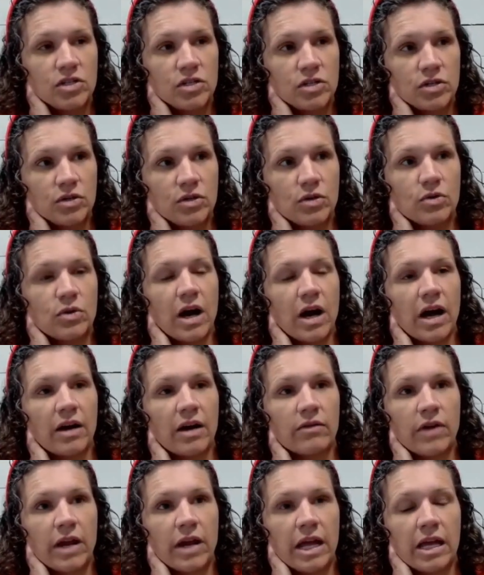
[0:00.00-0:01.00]
to
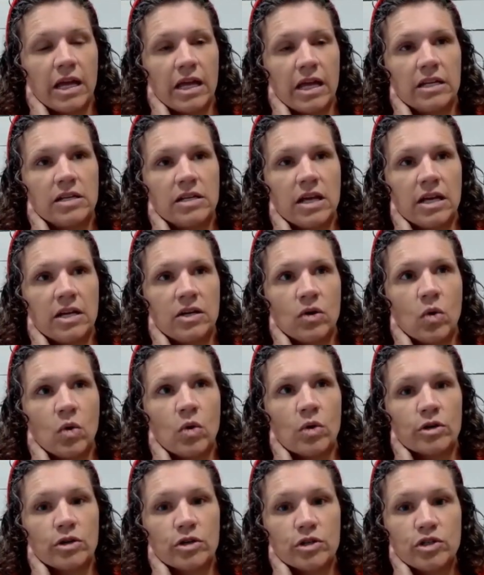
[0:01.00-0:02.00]
Iran in
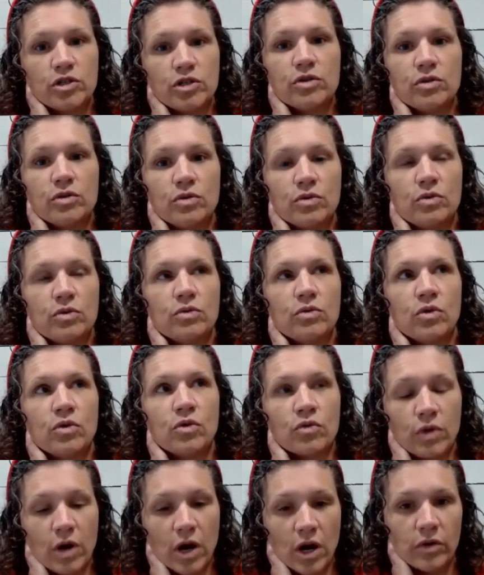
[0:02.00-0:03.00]
order to
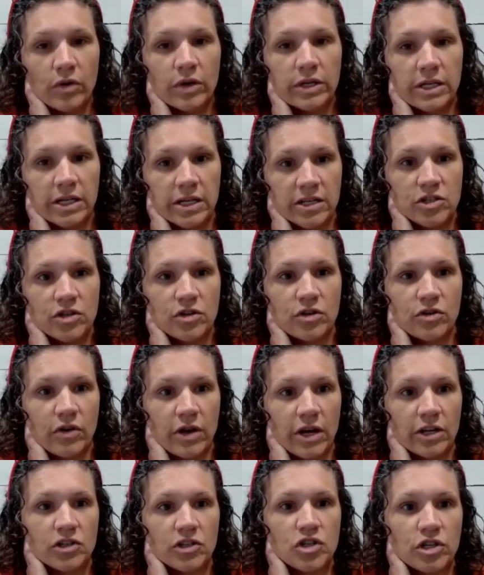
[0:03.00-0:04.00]
grow an
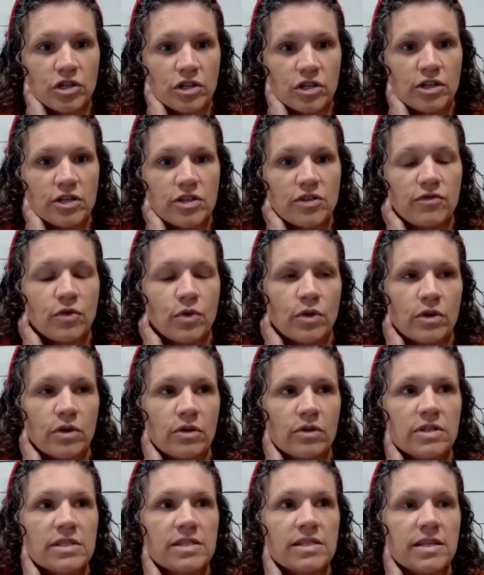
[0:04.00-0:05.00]
underground church
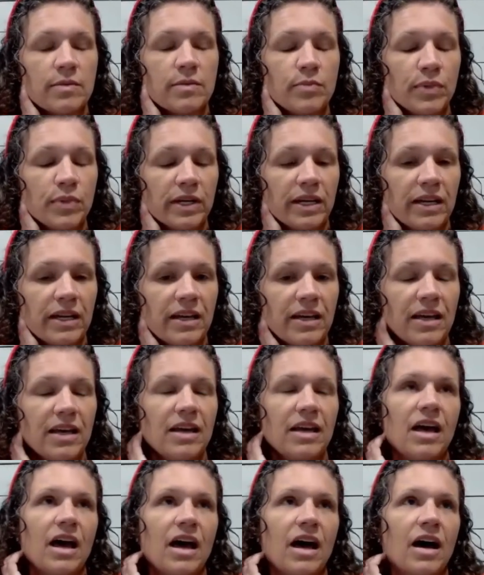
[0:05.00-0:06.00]
for simply
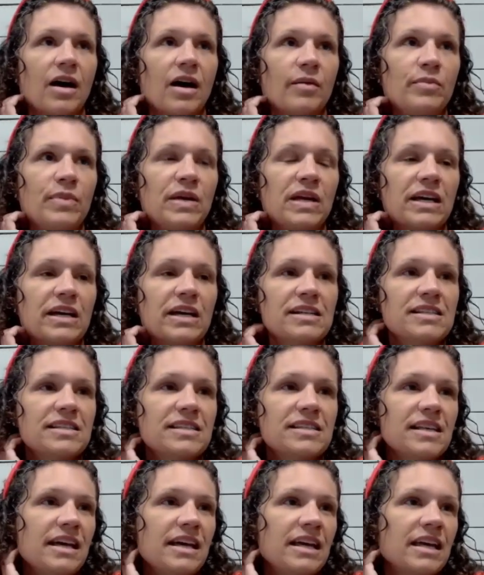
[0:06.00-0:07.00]

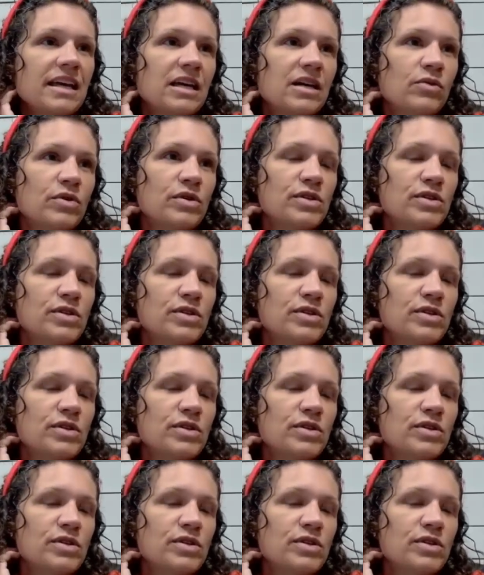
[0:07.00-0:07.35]
because like it